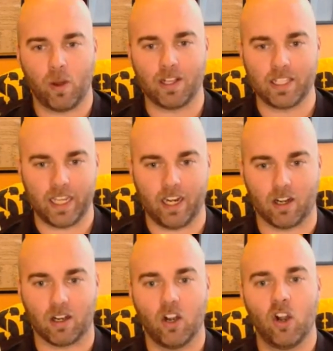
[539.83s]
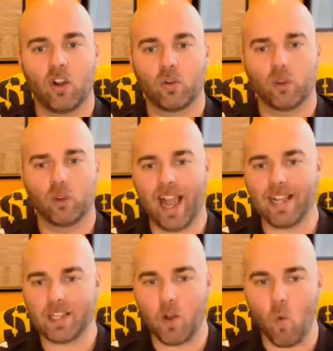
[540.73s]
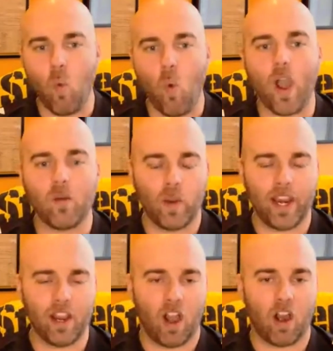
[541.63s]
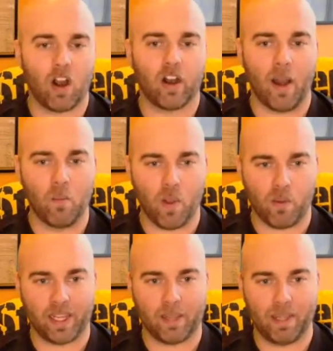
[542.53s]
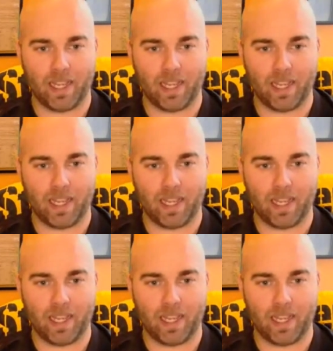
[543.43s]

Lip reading: throughout the year. Realizing what we are and what we can